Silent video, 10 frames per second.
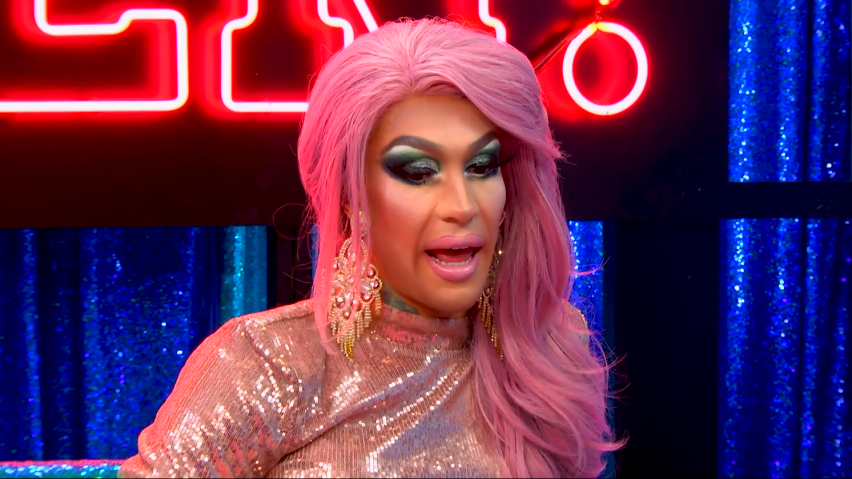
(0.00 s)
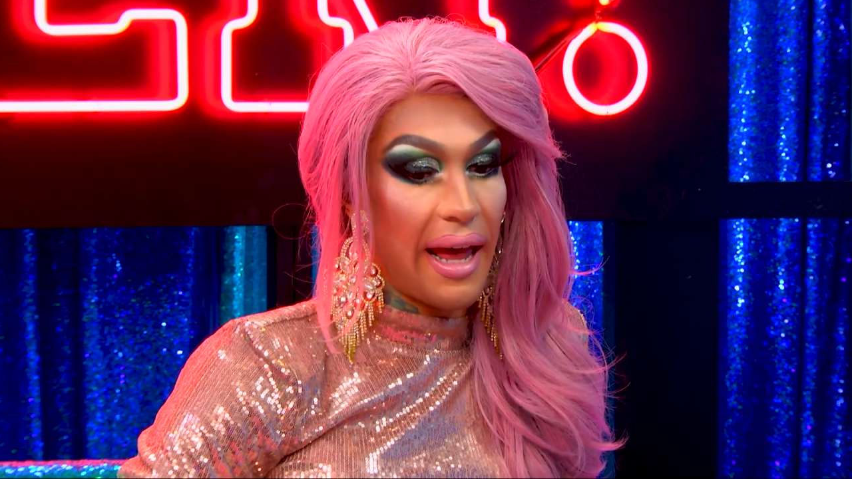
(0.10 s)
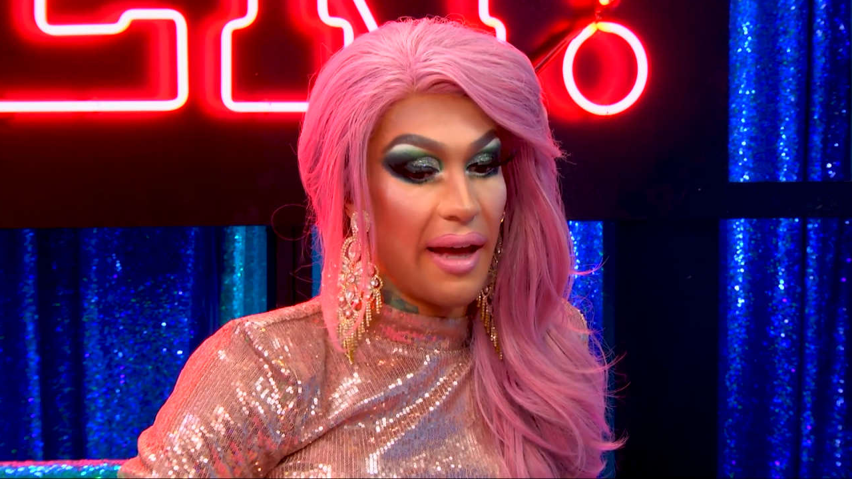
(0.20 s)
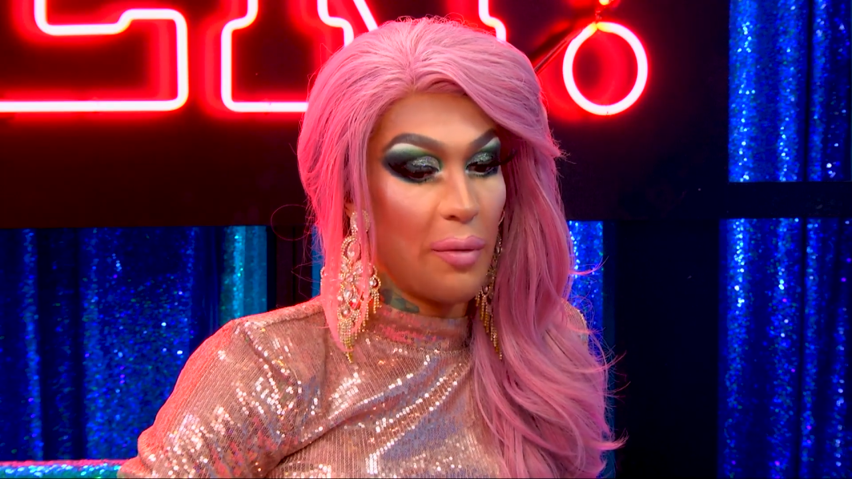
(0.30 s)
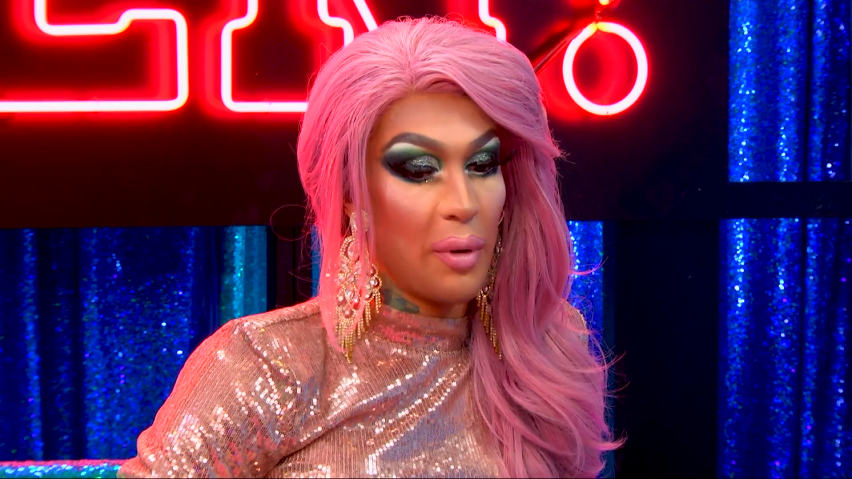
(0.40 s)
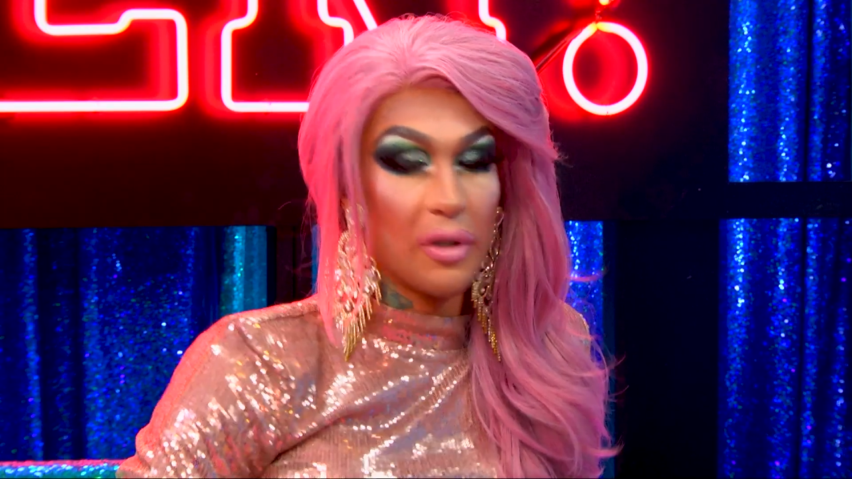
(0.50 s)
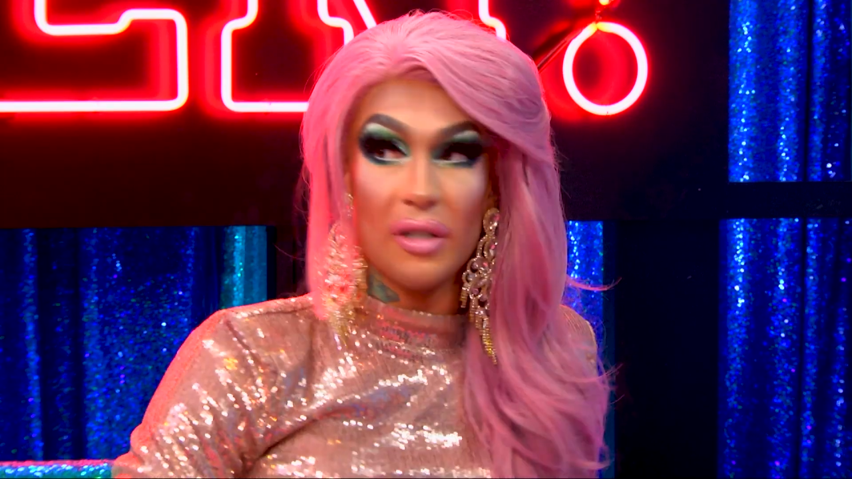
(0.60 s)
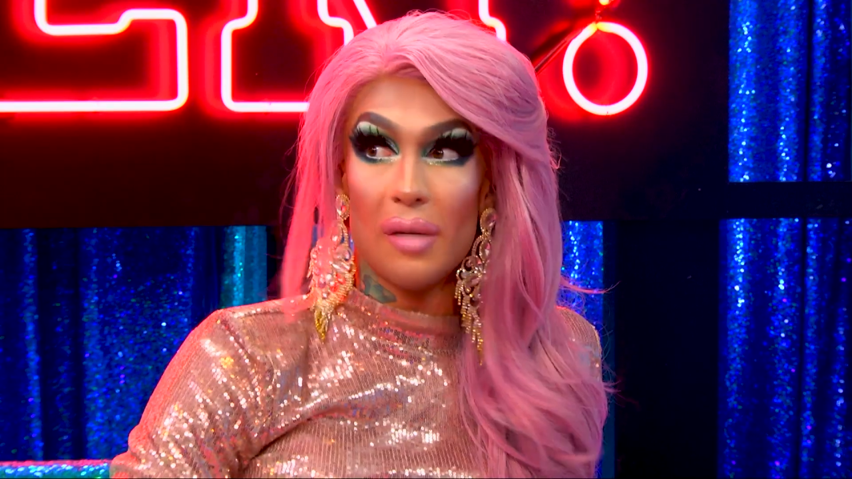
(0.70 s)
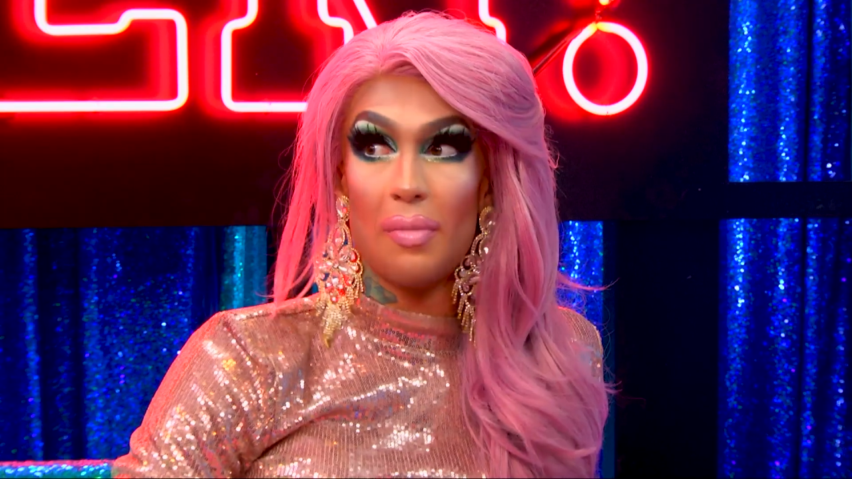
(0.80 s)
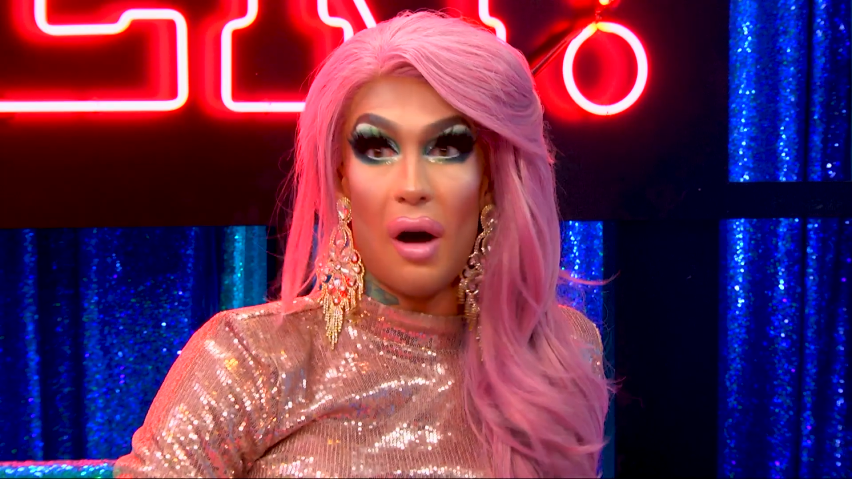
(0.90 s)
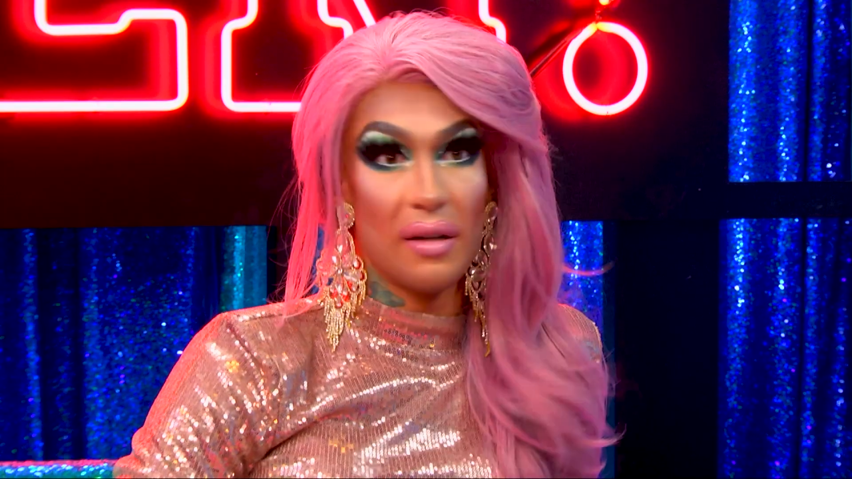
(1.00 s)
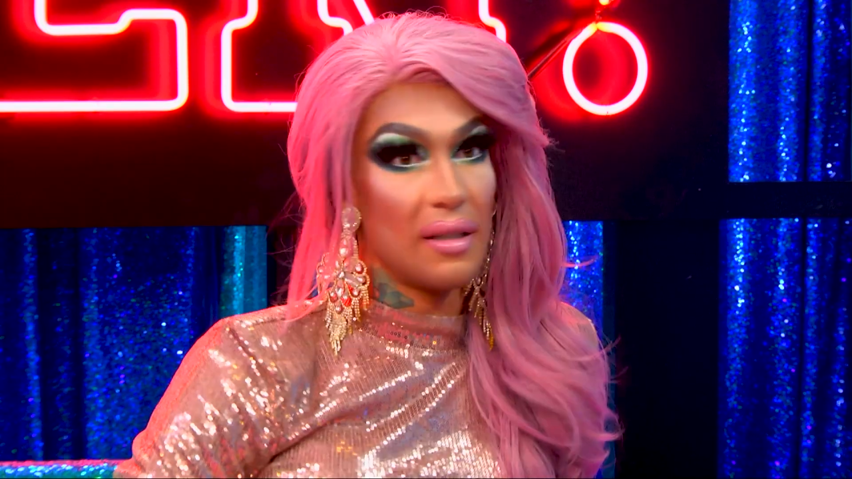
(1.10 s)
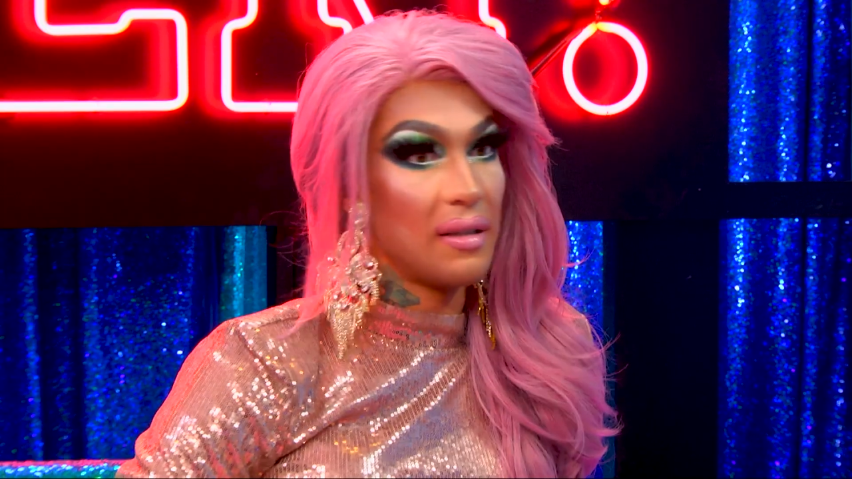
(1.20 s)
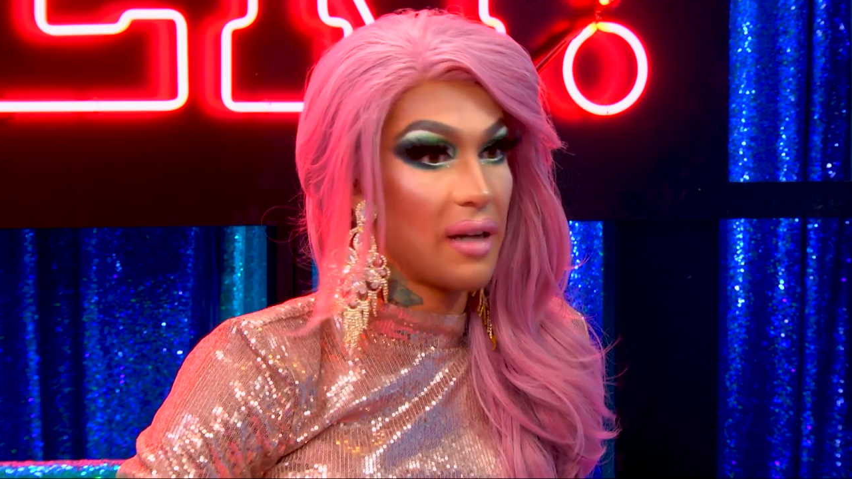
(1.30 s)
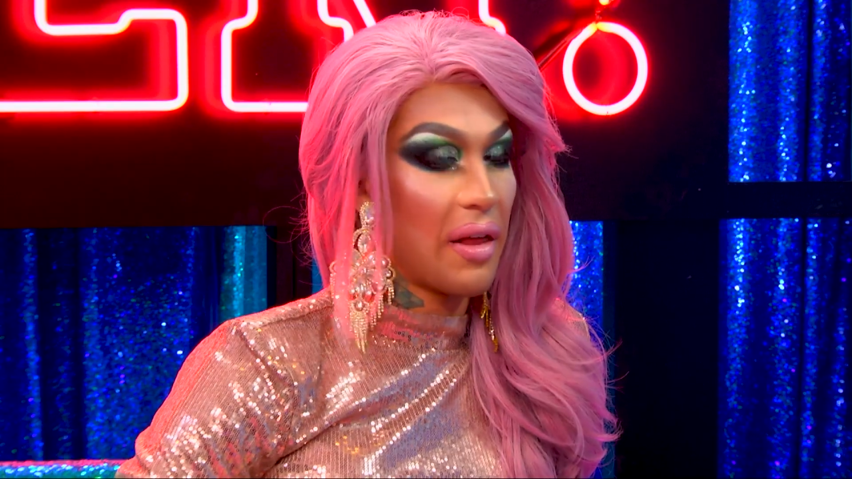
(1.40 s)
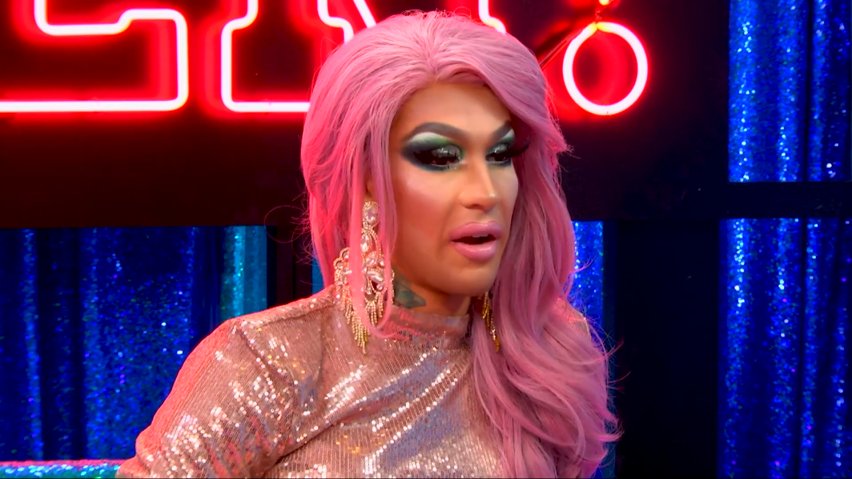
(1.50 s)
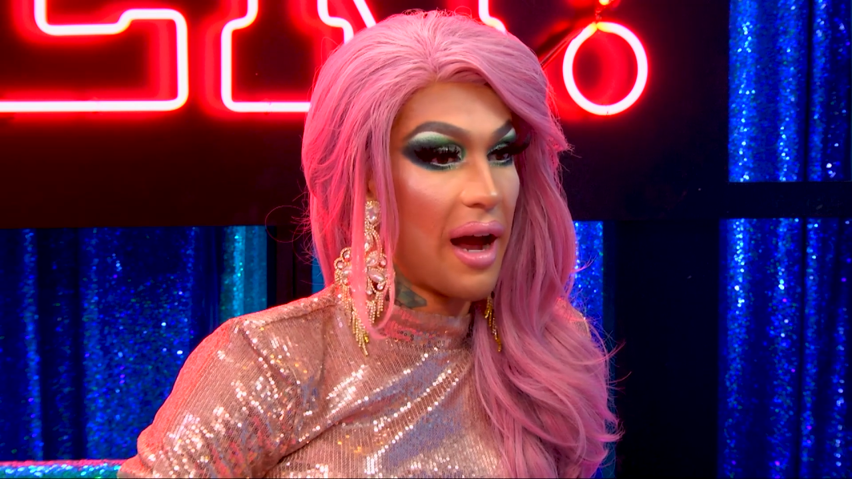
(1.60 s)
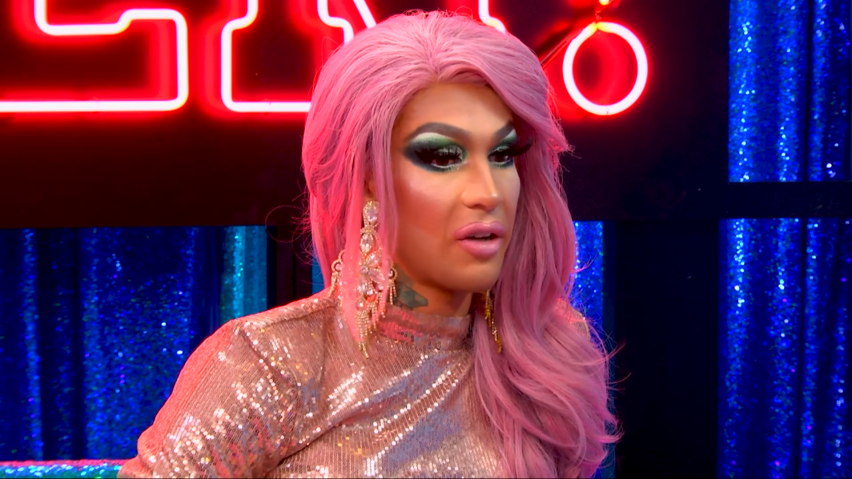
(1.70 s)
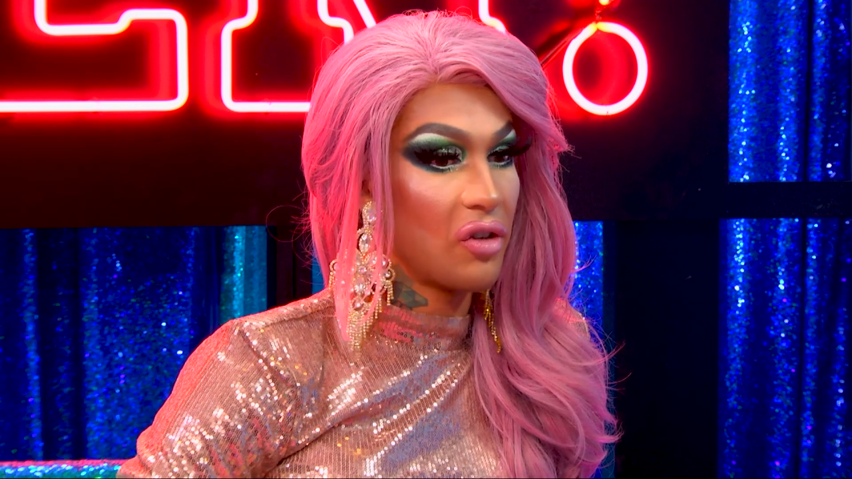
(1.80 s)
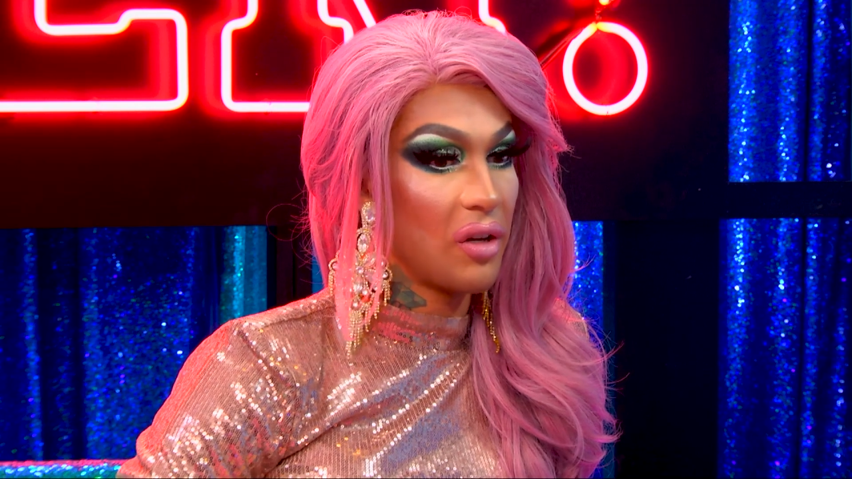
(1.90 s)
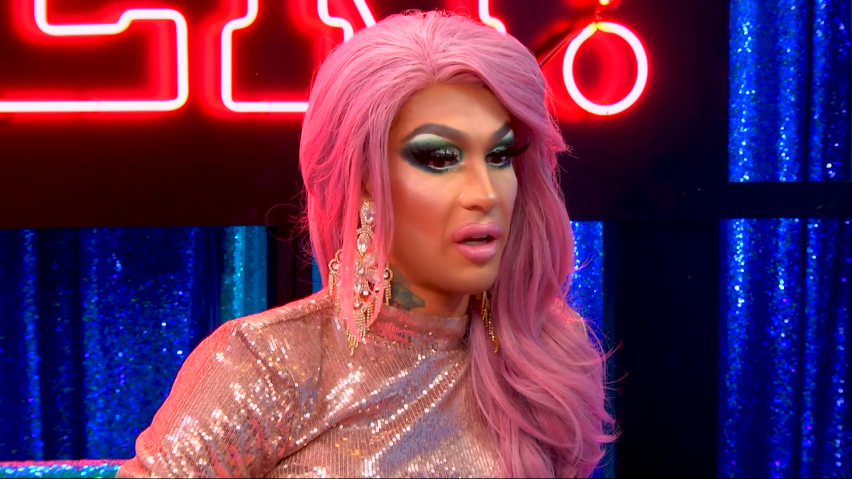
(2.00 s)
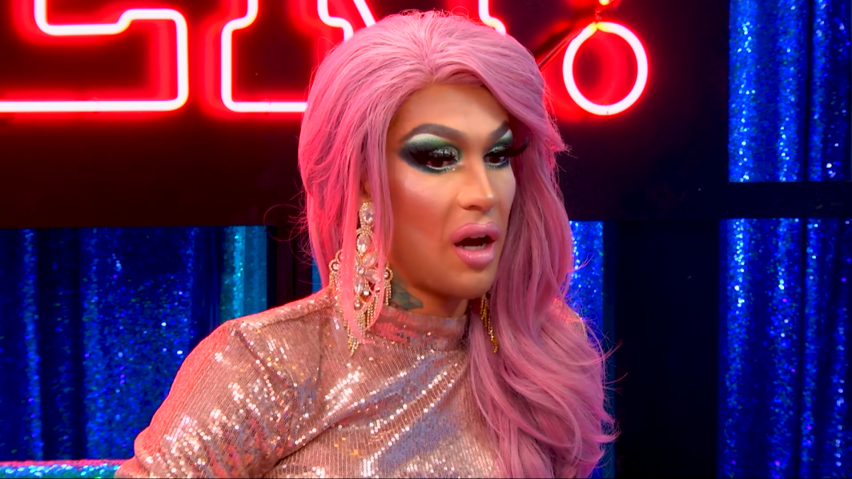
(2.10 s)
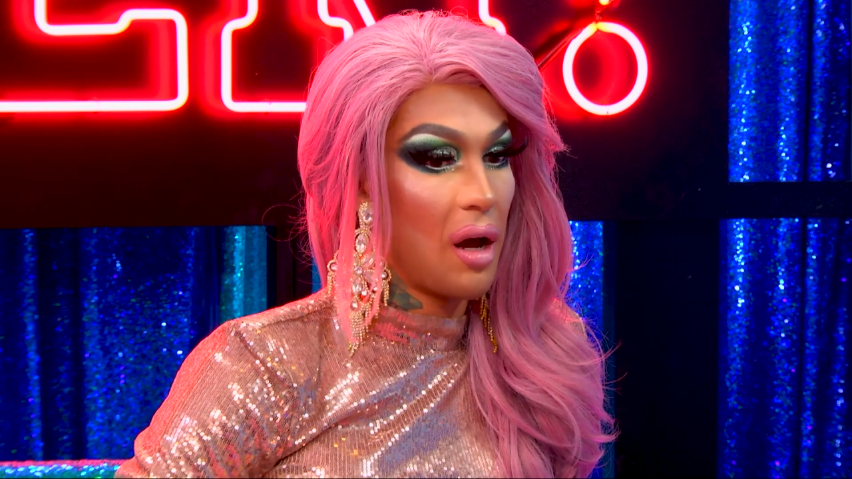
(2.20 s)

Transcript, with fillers: And we were just in Boston together, actually,